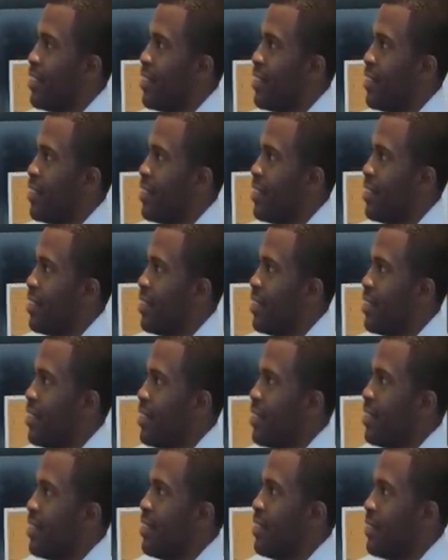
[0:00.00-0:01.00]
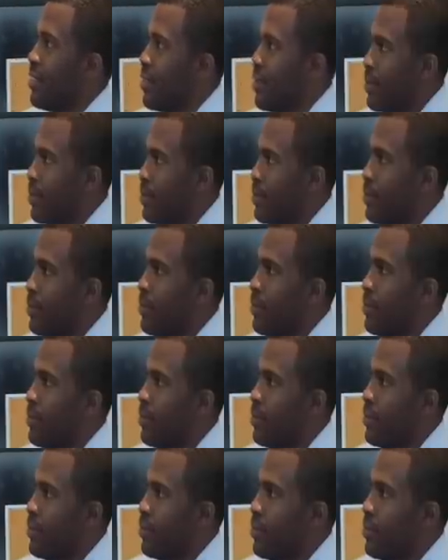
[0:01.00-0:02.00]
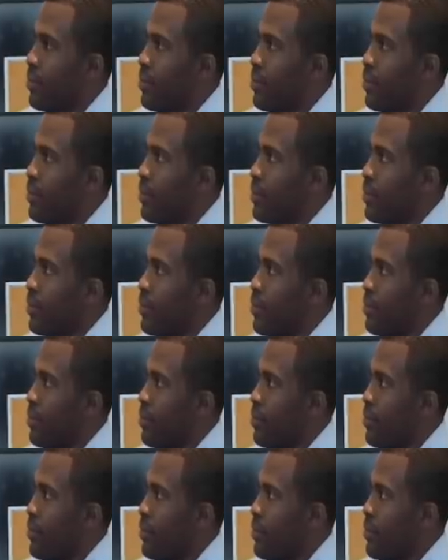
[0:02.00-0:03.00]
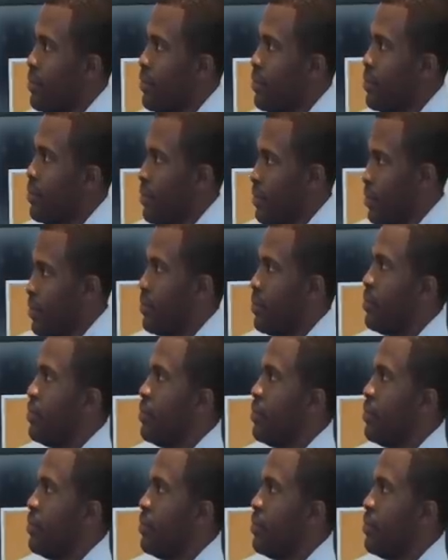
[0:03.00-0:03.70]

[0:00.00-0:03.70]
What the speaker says: This person isn't speaking.